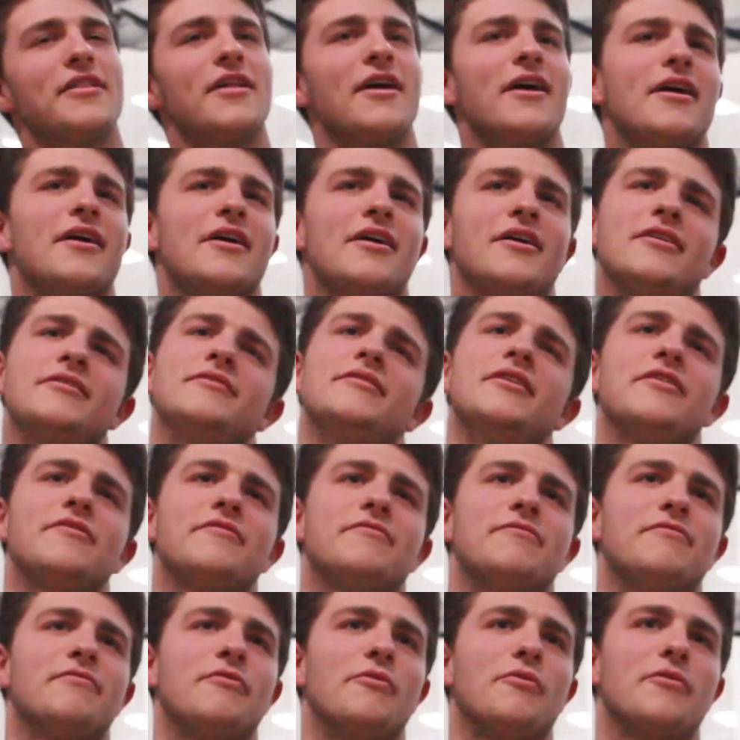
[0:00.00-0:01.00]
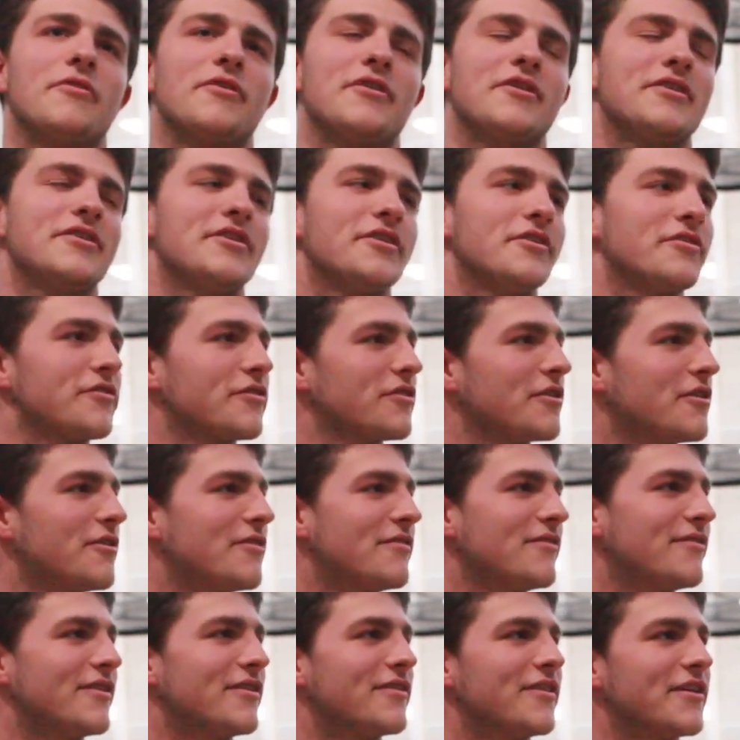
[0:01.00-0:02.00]
uh, like four years
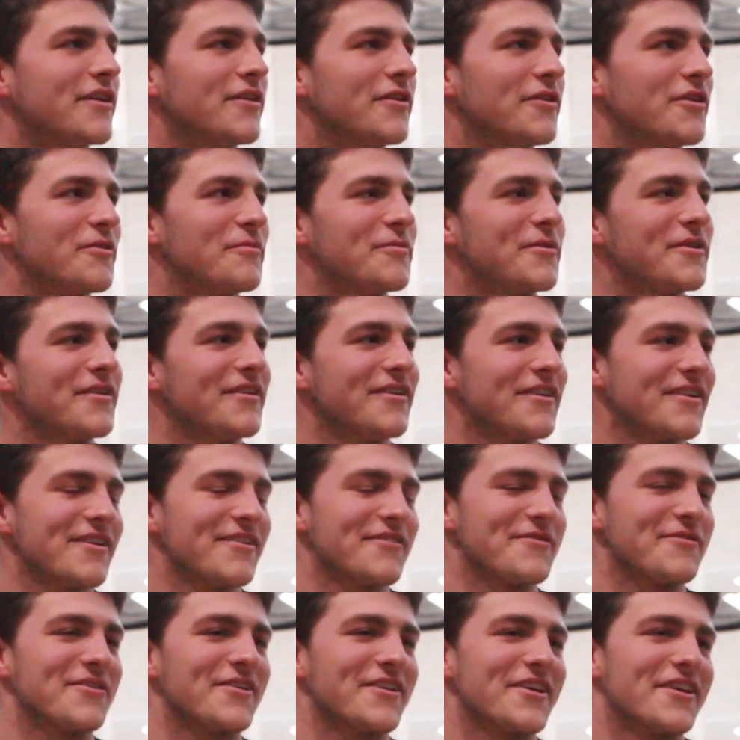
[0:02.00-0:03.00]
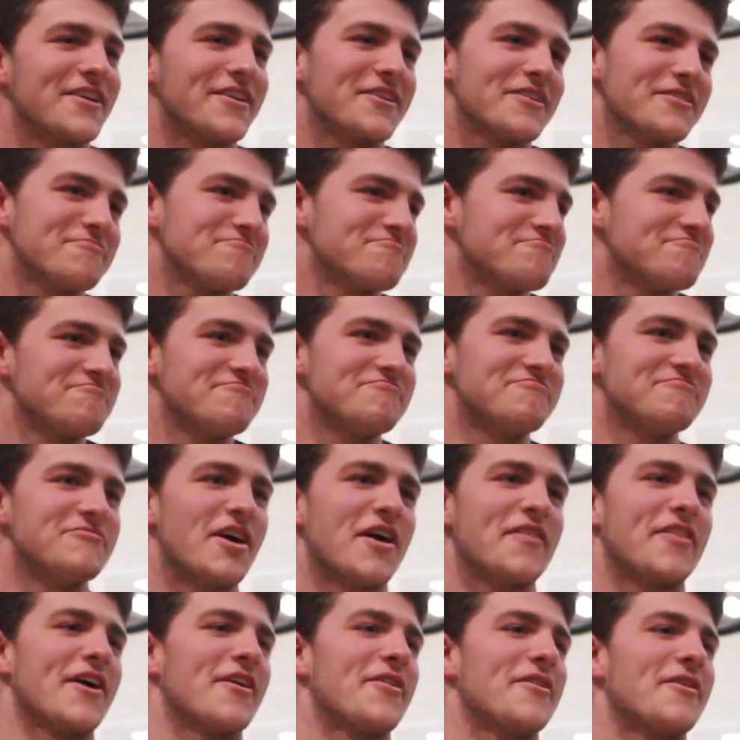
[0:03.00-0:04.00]
ago, I think a little bit, for like,
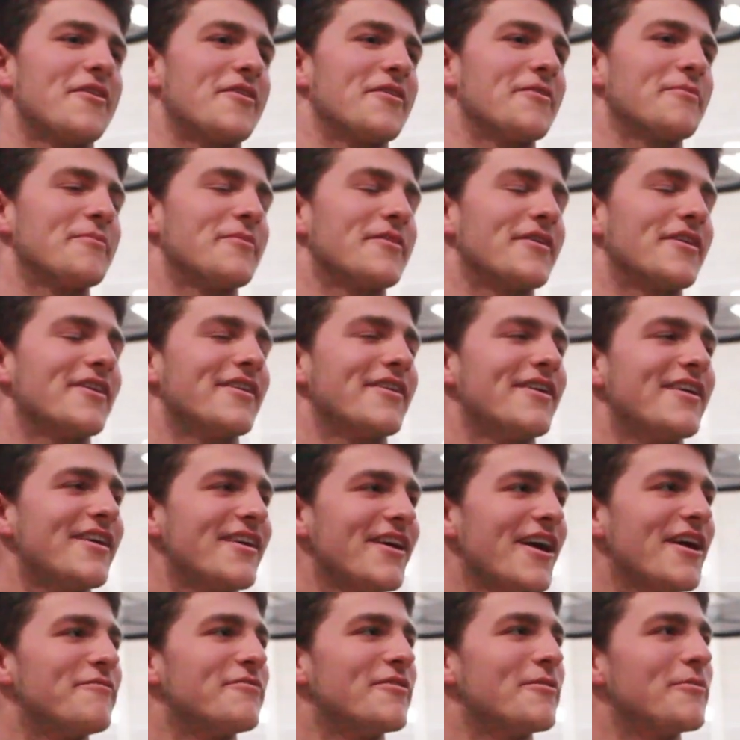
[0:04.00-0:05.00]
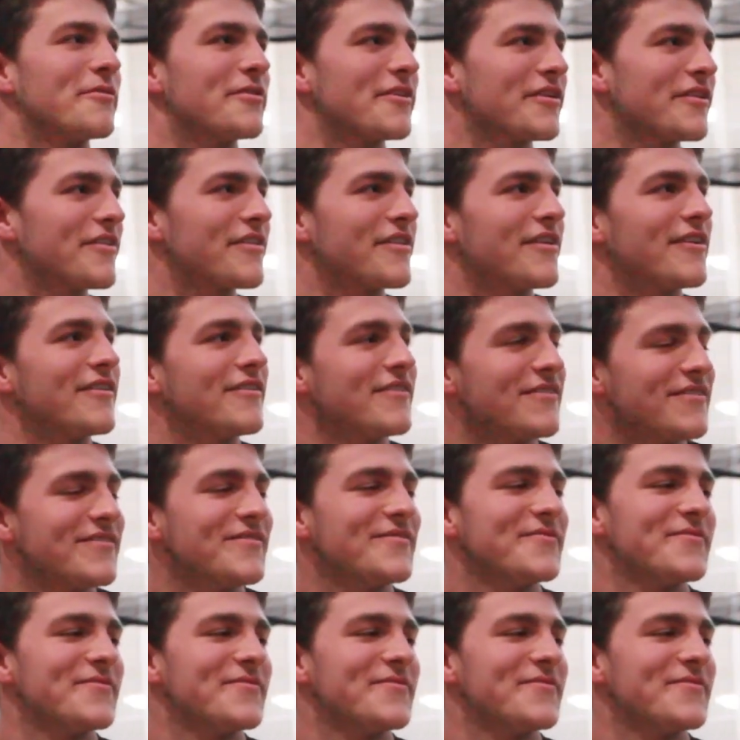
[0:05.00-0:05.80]
not that long, but I had fun with it, so.